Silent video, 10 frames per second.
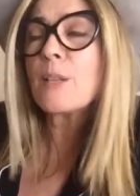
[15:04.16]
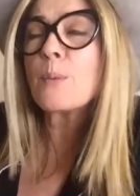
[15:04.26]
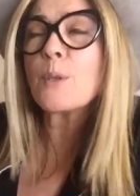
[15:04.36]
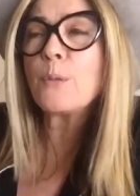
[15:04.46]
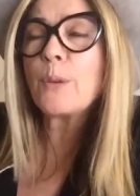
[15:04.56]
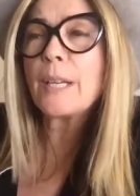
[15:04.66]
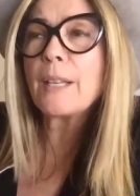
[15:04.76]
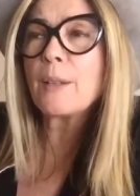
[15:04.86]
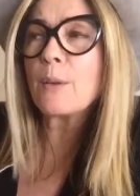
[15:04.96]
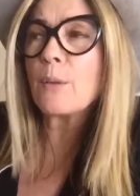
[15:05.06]
was funny,
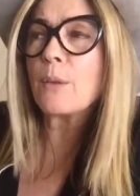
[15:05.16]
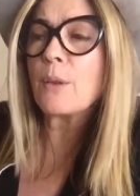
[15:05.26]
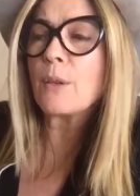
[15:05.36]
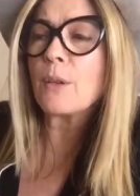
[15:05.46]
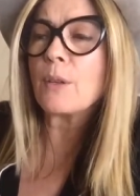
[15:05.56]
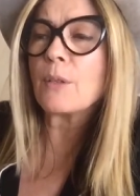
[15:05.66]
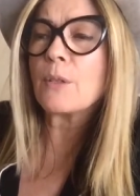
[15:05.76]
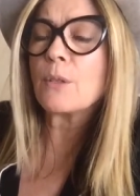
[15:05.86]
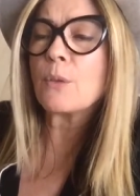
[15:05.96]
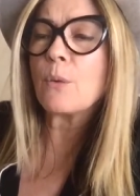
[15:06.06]
the
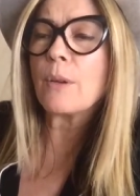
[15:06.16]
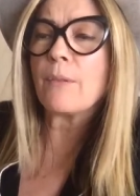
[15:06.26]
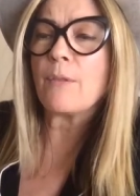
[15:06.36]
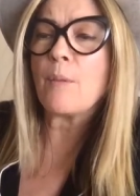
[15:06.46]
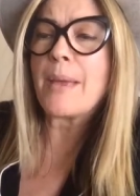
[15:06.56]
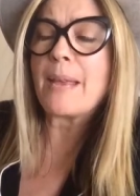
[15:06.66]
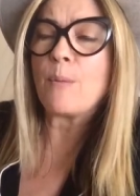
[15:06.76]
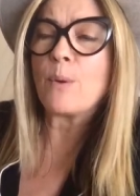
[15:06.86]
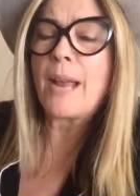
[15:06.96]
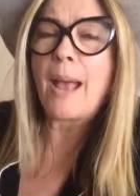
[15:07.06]
soy for me,
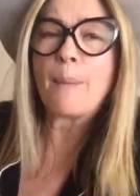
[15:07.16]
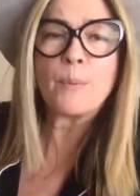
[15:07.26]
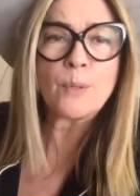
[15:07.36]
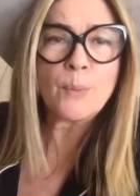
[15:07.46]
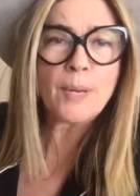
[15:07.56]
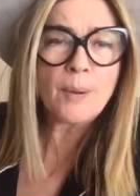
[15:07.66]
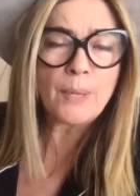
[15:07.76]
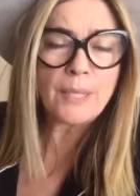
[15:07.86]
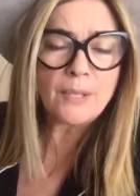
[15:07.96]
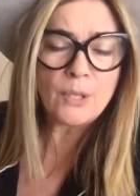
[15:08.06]
what happened was when I
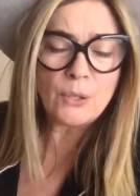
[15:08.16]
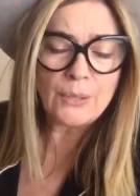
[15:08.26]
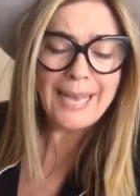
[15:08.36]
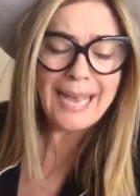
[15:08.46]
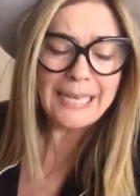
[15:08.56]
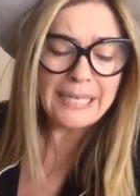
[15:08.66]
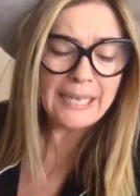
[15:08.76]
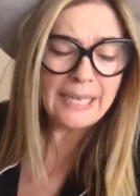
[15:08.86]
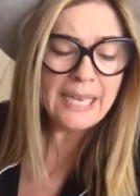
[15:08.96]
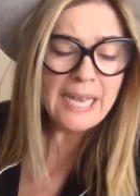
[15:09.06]
went to
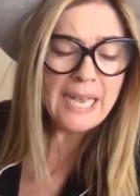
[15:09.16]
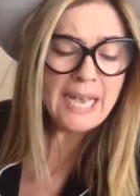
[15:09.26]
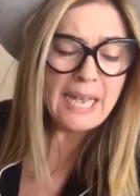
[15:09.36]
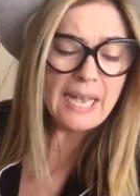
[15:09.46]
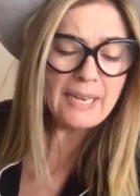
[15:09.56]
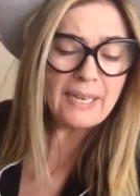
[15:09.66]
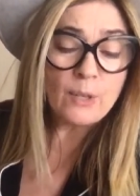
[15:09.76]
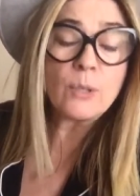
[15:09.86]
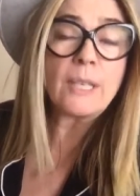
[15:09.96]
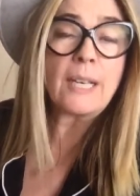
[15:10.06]
Canada and I
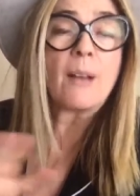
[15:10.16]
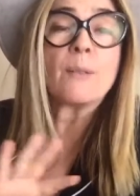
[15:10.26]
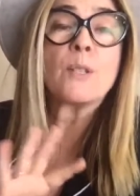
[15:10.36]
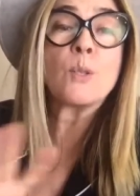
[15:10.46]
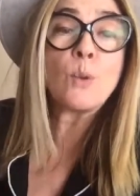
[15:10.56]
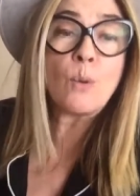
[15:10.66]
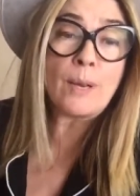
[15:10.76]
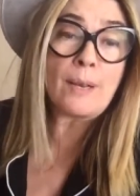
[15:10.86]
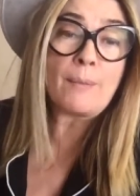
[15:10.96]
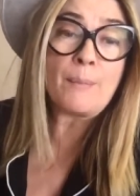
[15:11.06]
couldn't get, I was a
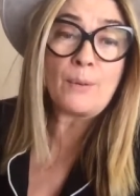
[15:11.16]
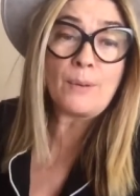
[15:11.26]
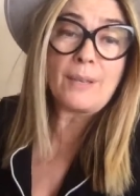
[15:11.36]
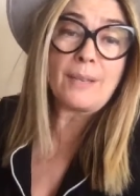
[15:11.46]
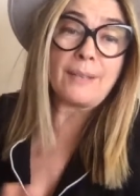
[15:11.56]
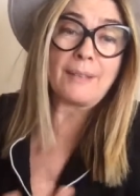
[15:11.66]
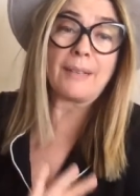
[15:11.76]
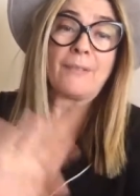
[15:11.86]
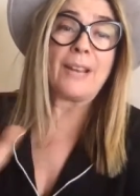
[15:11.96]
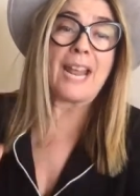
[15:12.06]
soya milk
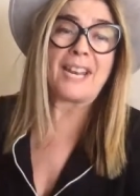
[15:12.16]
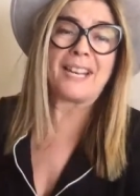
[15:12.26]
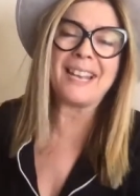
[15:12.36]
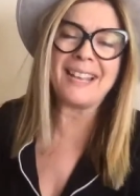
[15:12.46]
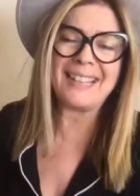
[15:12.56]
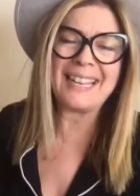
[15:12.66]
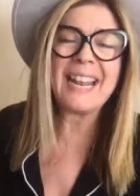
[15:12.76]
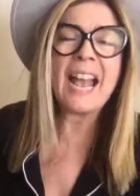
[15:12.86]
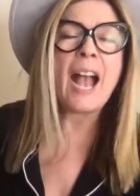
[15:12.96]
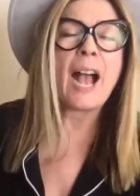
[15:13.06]
fanatic, and then
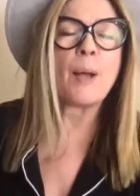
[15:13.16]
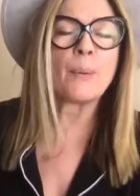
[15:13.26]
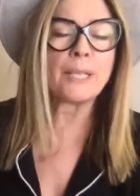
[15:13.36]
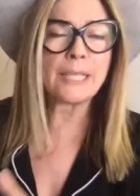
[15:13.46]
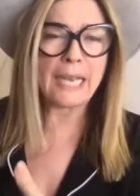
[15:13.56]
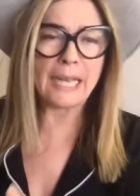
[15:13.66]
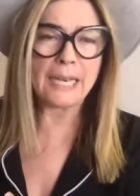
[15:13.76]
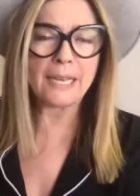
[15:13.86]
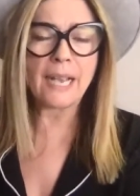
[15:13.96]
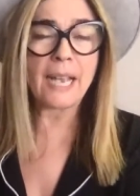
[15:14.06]
I went to
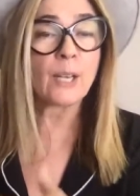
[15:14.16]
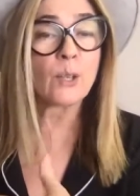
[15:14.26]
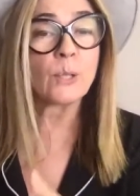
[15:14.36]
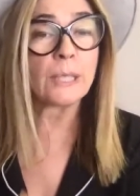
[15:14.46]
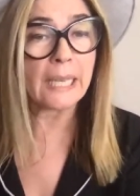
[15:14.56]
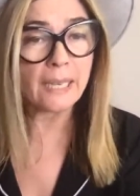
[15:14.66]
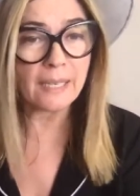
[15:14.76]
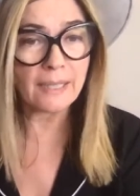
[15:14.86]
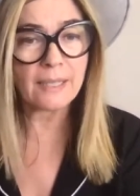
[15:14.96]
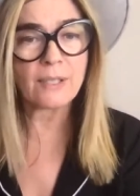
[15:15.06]
Canada and I couldn't get it,
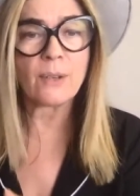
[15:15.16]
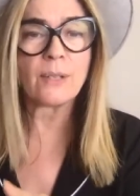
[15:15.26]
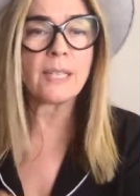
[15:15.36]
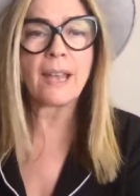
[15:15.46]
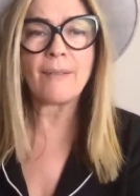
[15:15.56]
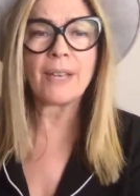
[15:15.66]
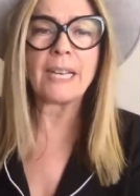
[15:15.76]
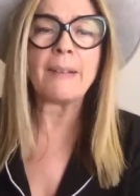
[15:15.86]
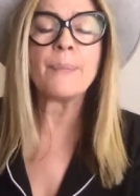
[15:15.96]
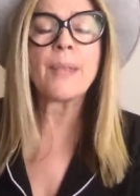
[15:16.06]
so I didn't have
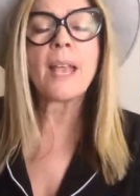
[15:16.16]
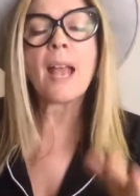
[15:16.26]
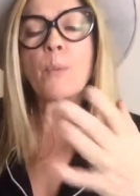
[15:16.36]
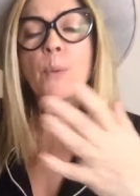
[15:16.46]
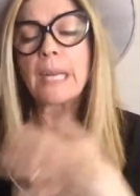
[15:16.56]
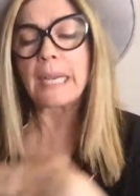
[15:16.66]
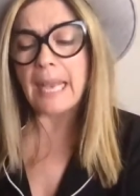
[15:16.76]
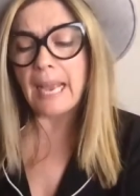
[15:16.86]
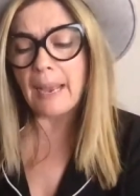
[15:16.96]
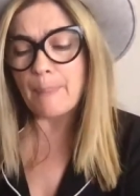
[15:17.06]
any. And when I
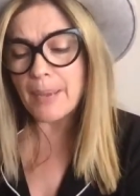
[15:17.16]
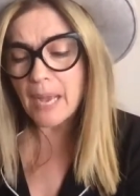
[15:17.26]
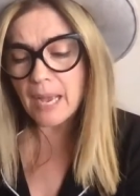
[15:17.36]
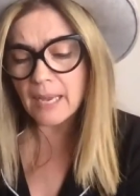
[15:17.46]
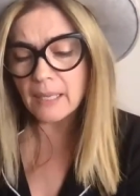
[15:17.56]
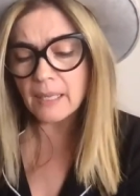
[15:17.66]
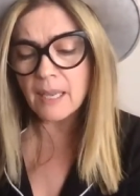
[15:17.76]
came back,